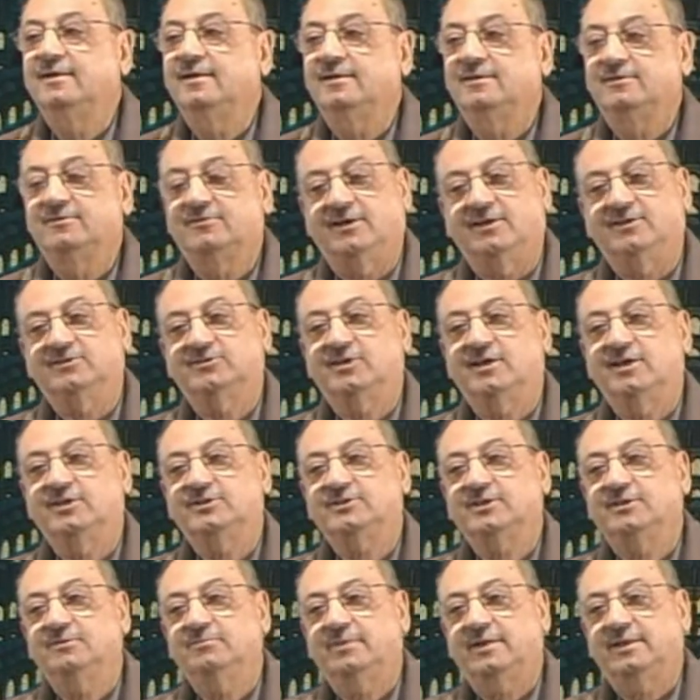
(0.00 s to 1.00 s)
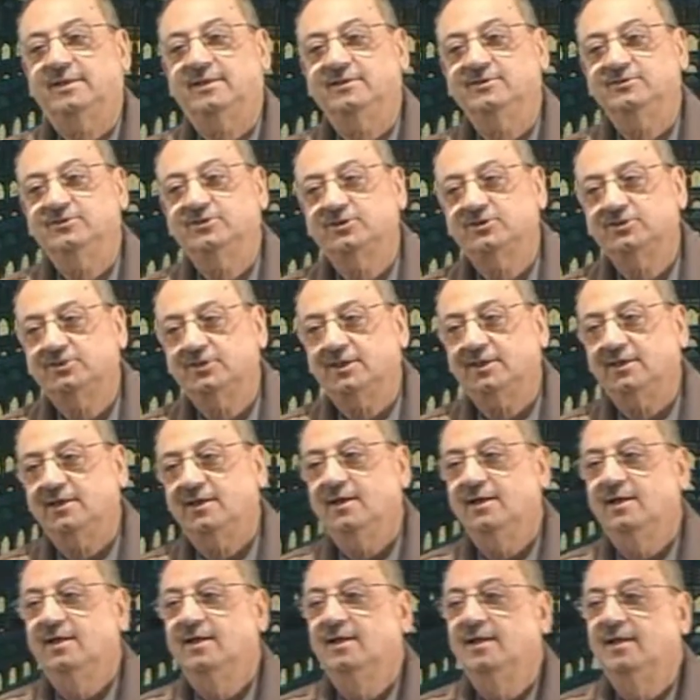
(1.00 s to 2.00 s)
Translation, brothers and sisters.
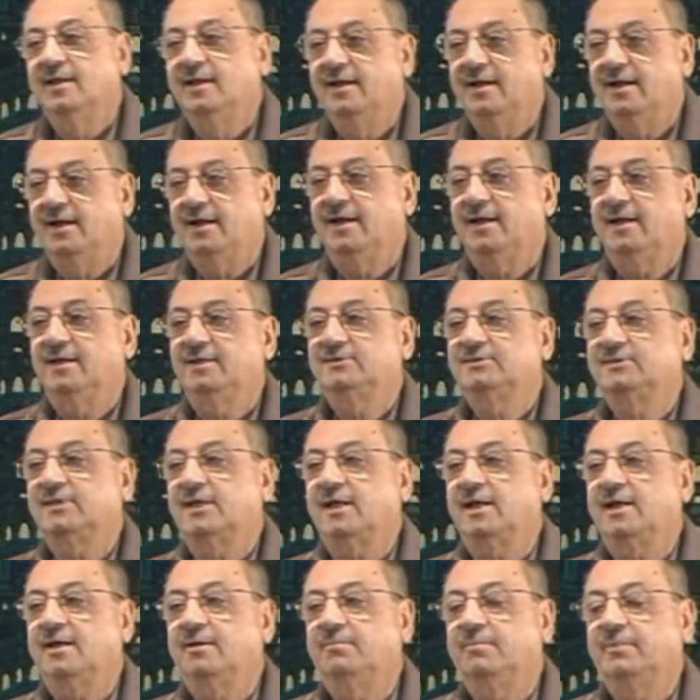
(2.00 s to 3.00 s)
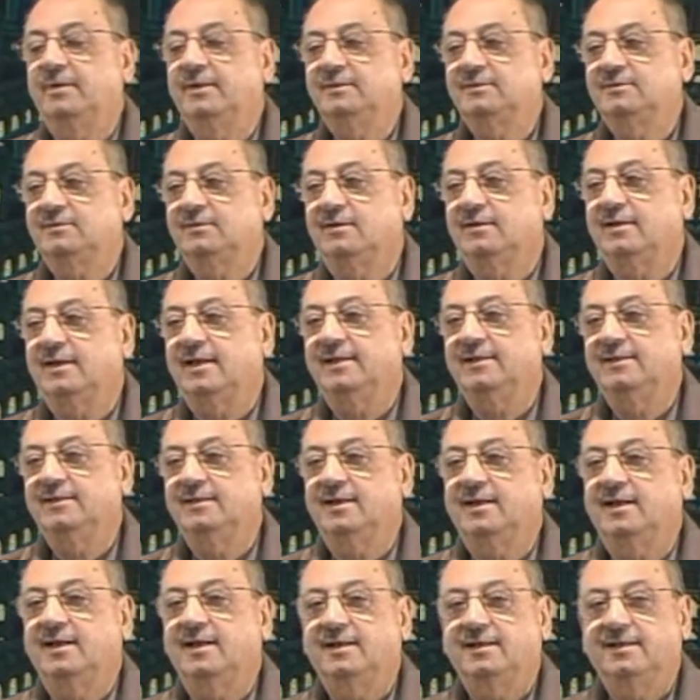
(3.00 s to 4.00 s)
Azahabat
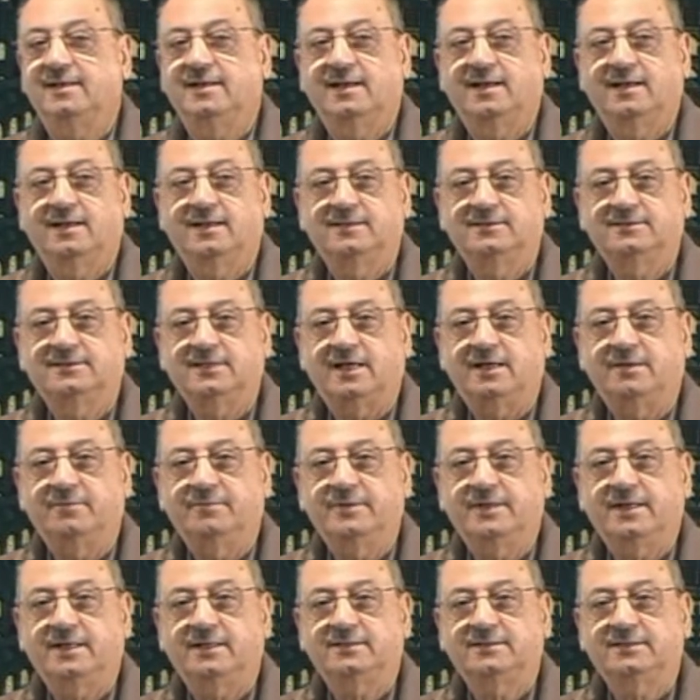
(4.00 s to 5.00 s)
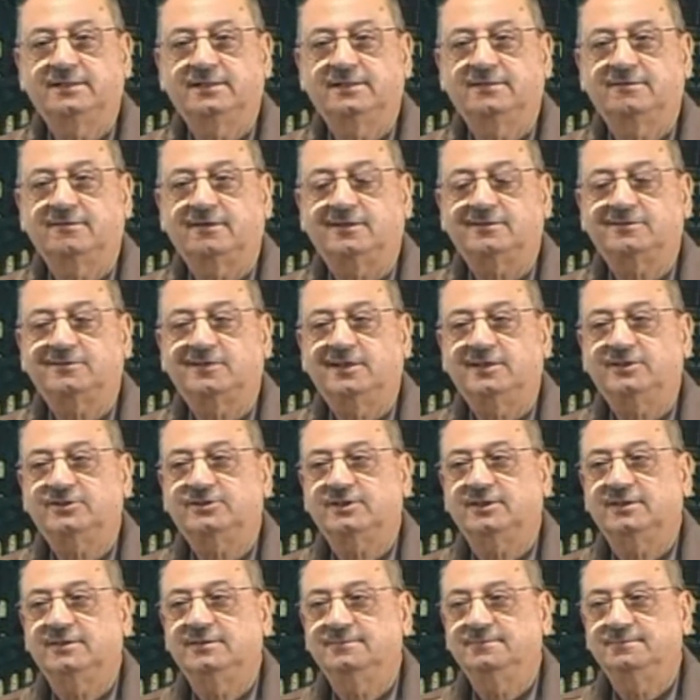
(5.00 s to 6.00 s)
Layla ilal jamiati.
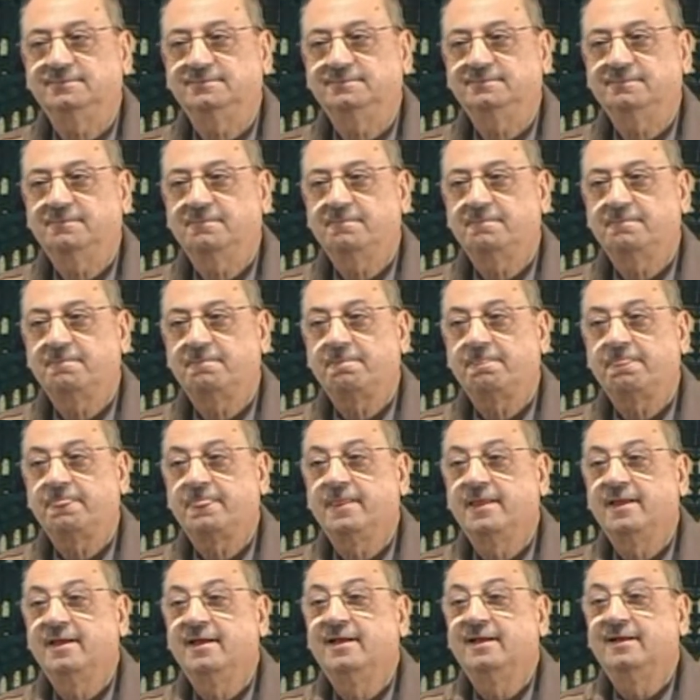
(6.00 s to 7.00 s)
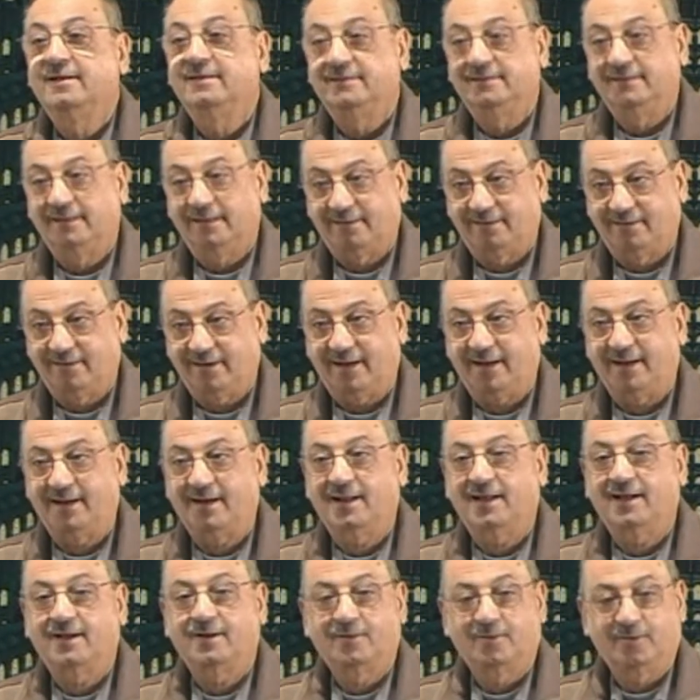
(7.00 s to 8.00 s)
Translation. Did
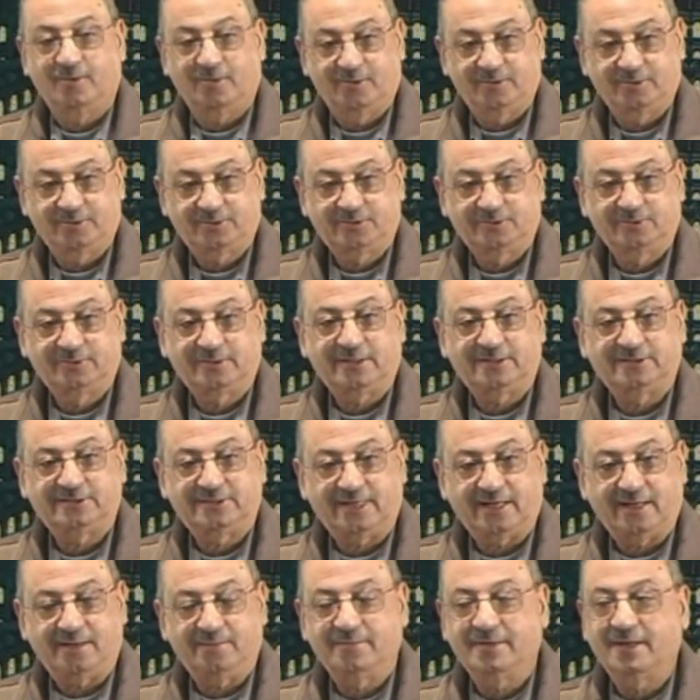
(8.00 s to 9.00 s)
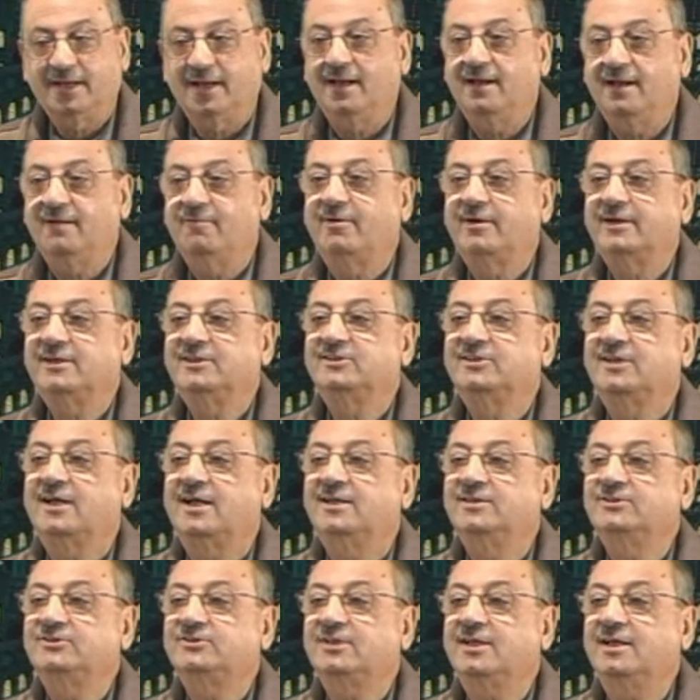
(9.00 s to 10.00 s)
Layla go to the Jamia? What is the
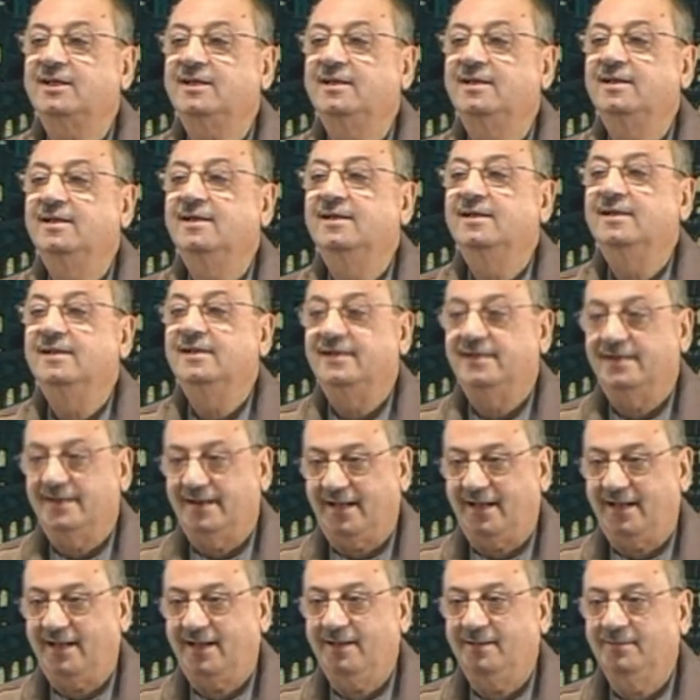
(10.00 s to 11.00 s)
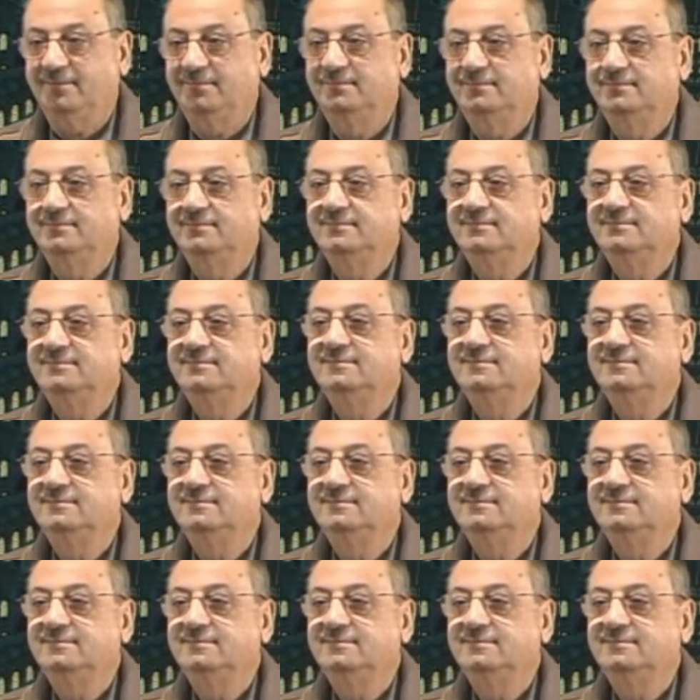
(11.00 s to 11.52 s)
answer? Naam.